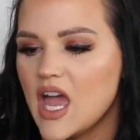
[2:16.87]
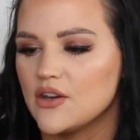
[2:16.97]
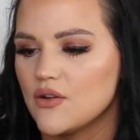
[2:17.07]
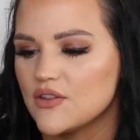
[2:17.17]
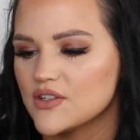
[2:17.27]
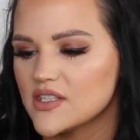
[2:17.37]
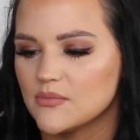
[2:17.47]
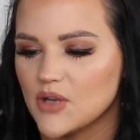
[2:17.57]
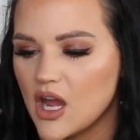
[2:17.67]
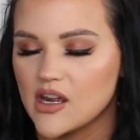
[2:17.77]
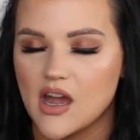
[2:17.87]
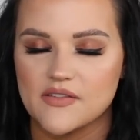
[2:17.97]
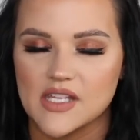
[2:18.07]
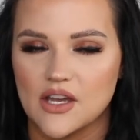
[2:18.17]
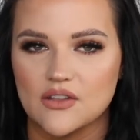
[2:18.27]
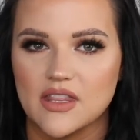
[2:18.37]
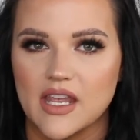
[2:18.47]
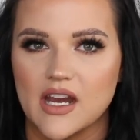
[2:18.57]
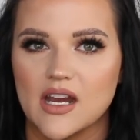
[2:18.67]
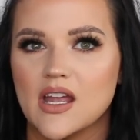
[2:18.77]
I know there's some knockoffs out
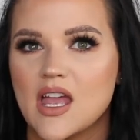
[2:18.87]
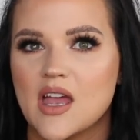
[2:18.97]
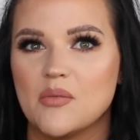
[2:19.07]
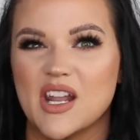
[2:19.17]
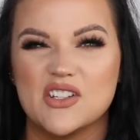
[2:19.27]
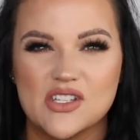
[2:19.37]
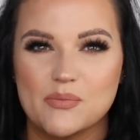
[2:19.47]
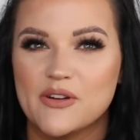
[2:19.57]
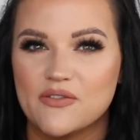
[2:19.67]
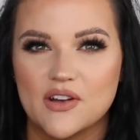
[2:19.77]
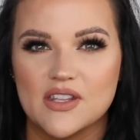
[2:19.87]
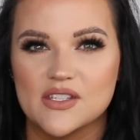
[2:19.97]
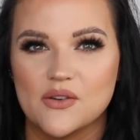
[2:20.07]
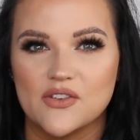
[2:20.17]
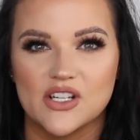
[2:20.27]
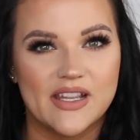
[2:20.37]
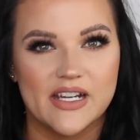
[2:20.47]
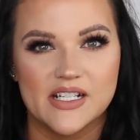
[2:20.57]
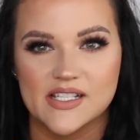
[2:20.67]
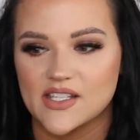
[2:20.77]
there, but I just prefer this over a
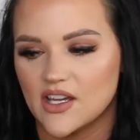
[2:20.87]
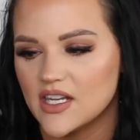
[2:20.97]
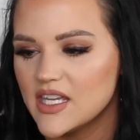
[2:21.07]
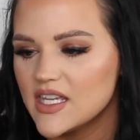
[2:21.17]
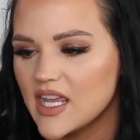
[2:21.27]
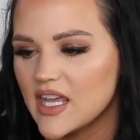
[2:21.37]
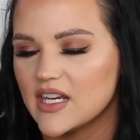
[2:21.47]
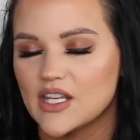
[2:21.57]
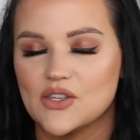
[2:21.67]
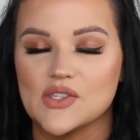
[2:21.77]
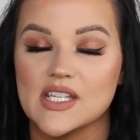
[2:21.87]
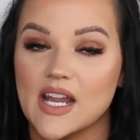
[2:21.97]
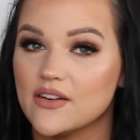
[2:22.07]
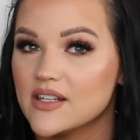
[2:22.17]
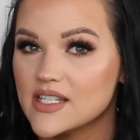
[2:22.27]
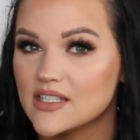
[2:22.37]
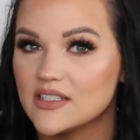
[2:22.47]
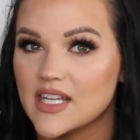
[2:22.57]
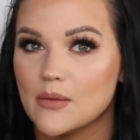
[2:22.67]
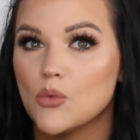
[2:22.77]
Clarisonic and I use it every
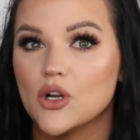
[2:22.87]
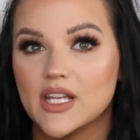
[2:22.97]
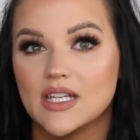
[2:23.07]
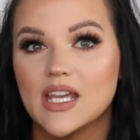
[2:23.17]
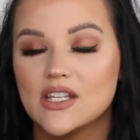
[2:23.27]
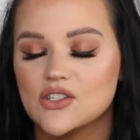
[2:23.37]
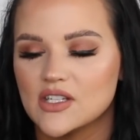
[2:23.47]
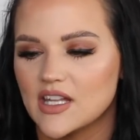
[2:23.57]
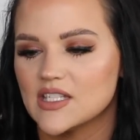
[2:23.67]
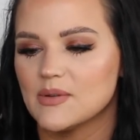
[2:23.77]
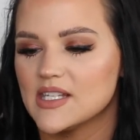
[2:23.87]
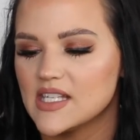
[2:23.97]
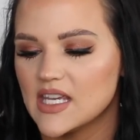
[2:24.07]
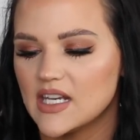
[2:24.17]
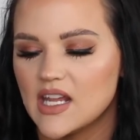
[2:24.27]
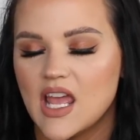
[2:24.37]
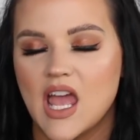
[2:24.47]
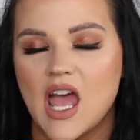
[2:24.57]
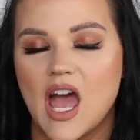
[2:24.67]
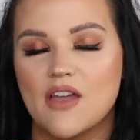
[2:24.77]
single day, morning and night to cleanse my skin.
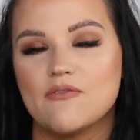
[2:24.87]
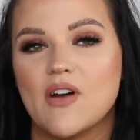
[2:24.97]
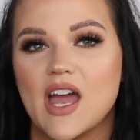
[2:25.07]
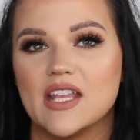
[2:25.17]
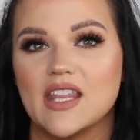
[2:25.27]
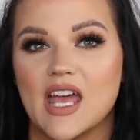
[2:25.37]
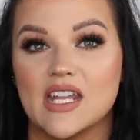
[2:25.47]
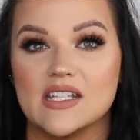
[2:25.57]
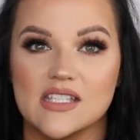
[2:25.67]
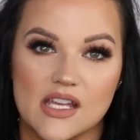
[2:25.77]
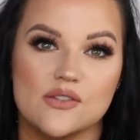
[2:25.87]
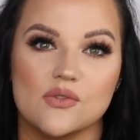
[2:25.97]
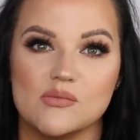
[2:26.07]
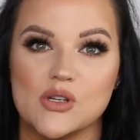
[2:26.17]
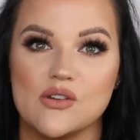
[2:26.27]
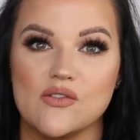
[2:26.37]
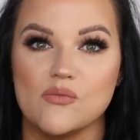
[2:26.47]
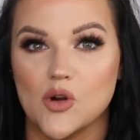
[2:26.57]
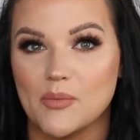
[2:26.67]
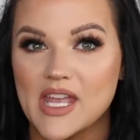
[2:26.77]
I find that it does
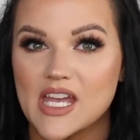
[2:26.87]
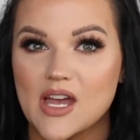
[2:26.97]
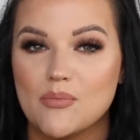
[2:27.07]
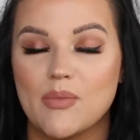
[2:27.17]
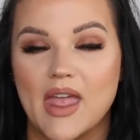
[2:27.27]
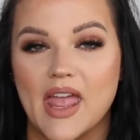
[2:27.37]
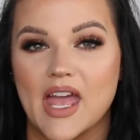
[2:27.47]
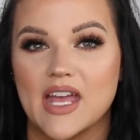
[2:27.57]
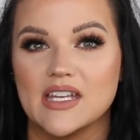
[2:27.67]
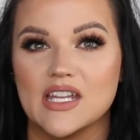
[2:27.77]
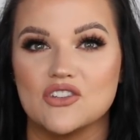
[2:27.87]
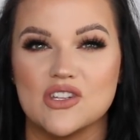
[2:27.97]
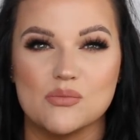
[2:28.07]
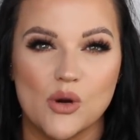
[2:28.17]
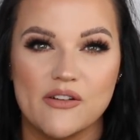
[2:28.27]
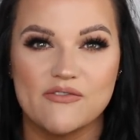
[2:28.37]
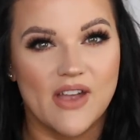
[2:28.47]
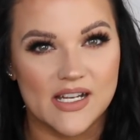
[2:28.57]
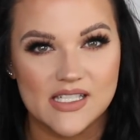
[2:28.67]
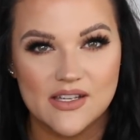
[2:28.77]
remove more makeup and it's just more
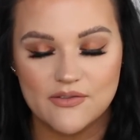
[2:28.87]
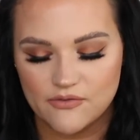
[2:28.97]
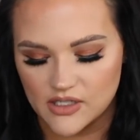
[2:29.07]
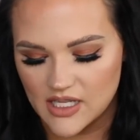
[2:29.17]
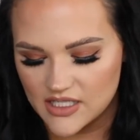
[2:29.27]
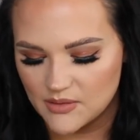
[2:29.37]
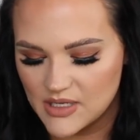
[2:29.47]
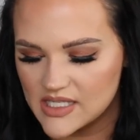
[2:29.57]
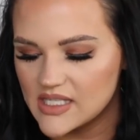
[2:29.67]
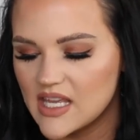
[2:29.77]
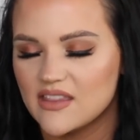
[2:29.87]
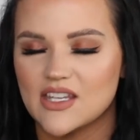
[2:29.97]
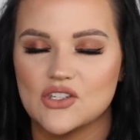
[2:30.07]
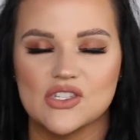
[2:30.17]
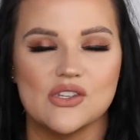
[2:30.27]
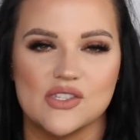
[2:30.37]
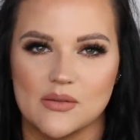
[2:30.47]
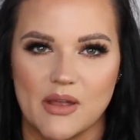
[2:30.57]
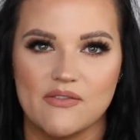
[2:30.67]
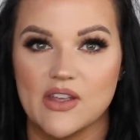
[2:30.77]
effective for cleansing my skin than just
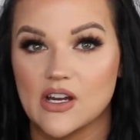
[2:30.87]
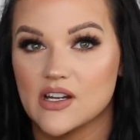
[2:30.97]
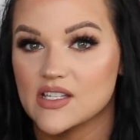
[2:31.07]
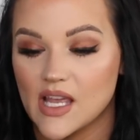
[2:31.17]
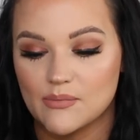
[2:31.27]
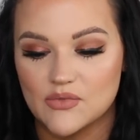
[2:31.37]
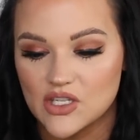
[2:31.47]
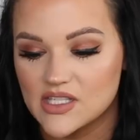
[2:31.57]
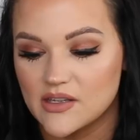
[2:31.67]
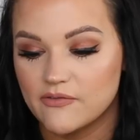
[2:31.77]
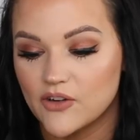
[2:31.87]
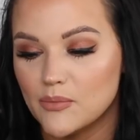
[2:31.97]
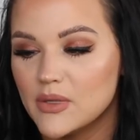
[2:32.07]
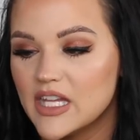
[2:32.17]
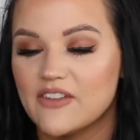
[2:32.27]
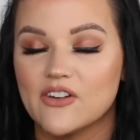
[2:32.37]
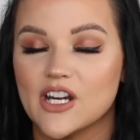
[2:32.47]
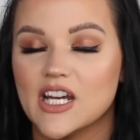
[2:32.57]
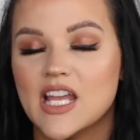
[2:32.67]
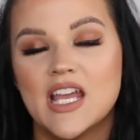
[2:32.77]
using my fingers. I'm just a firm
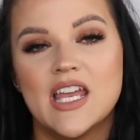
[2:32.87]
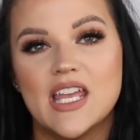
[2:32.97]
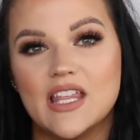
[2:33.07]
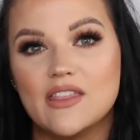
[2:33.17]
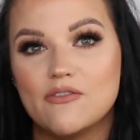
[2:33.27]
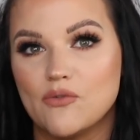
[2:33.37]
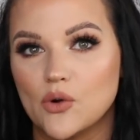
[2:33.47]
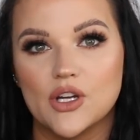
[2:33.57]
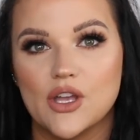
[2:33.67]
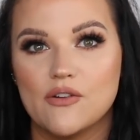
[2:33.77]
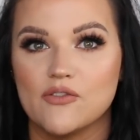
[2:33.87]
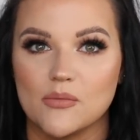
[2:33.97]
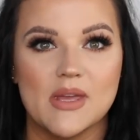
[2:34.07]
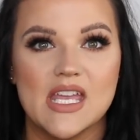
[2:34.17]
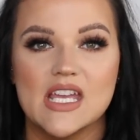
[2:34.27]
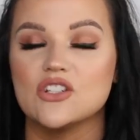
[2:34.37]
believer in the Foreo for me.